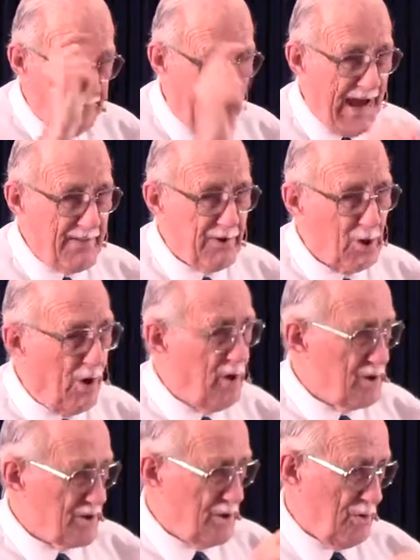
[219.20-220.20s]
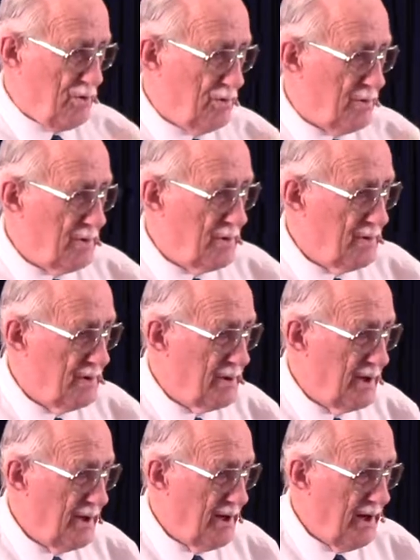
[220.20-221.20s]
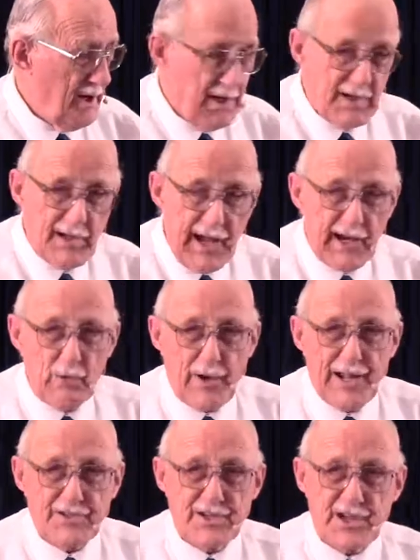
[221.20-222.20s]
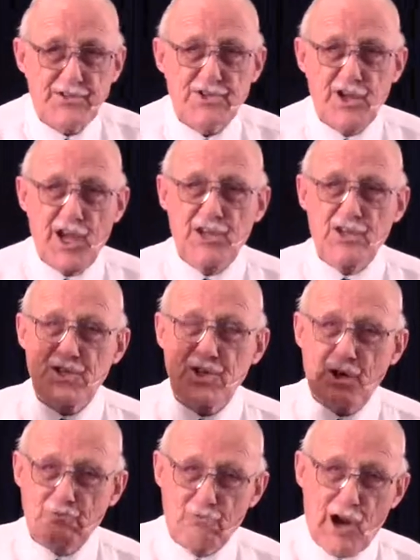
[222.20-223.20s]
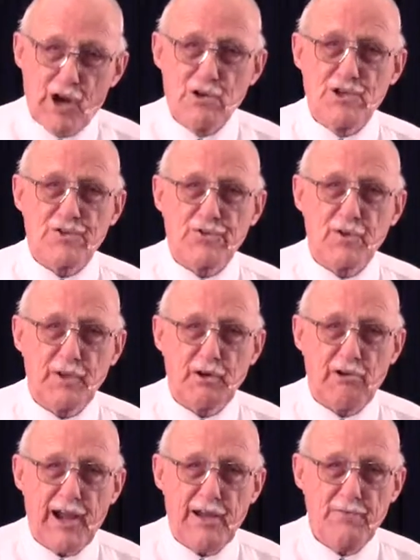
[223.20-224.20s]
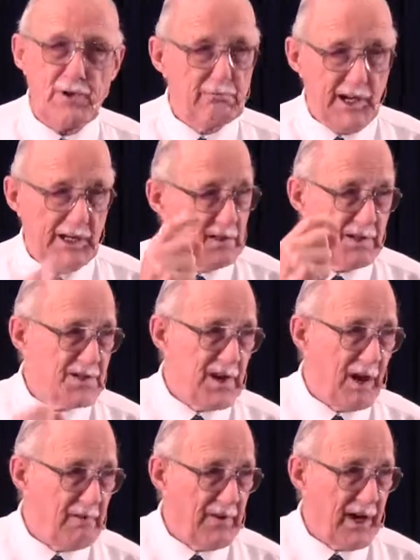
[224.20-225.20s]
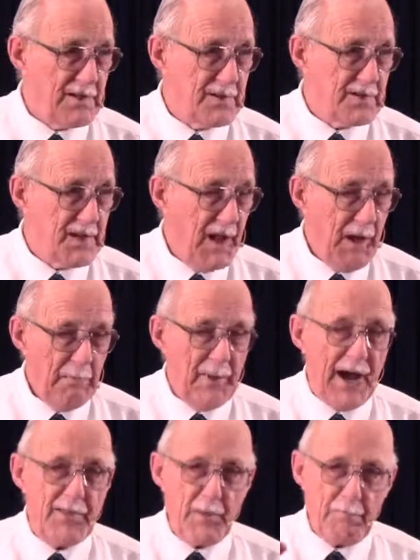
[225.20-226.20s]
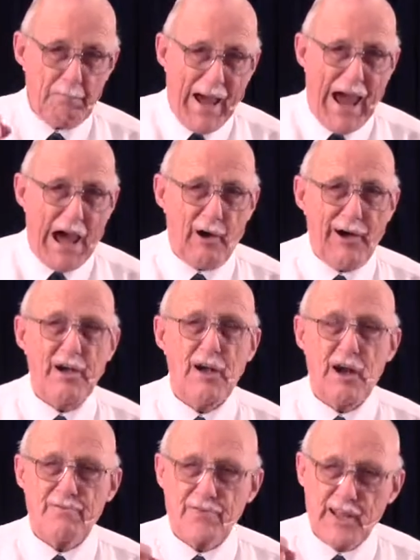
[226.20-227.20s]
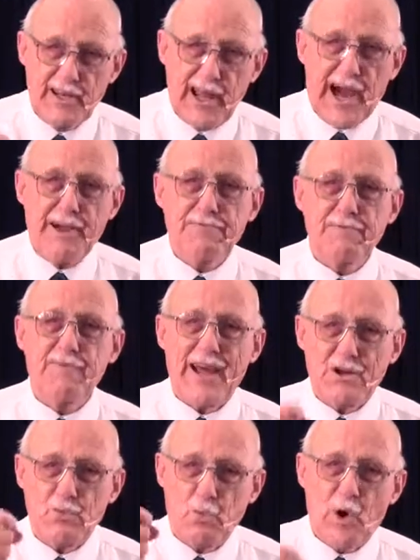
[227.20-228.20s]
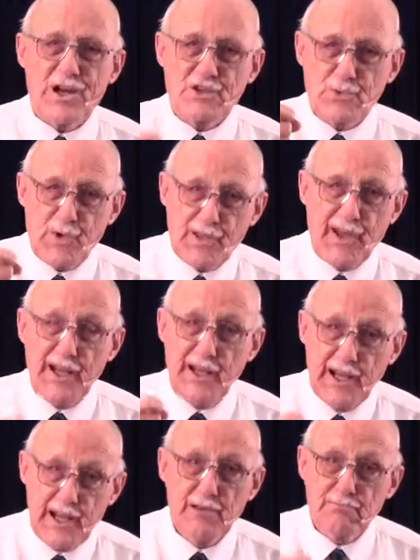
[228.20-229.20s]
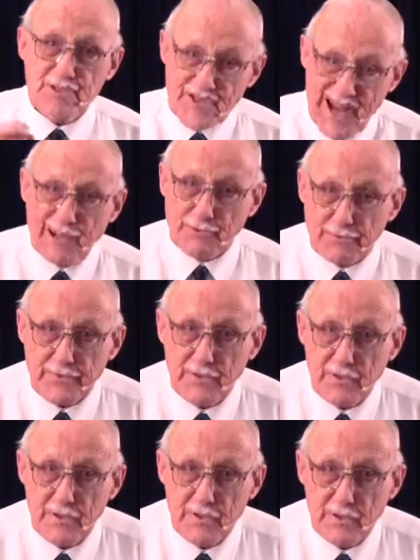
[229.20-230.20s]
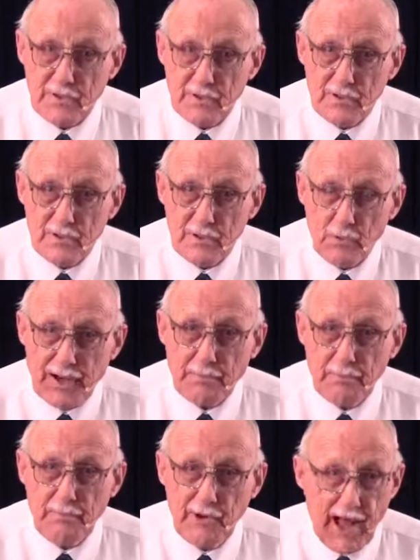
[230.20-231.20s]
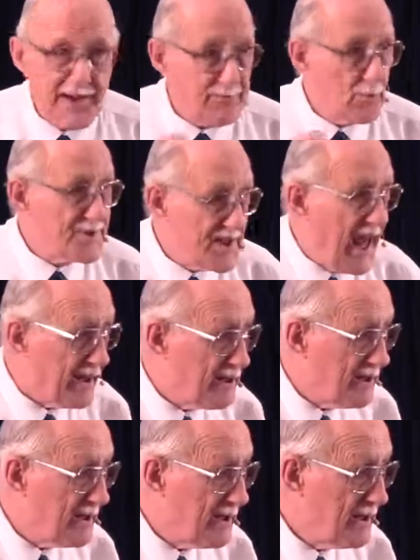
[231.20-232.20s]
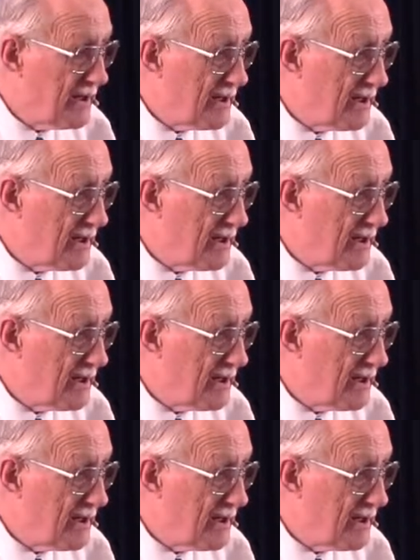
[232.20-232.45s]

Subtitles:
your Father calls you. Ellen White says, Jesus arose from the grave, you read in the Desire of Ages, by the power of the life that was within himself. What life was that?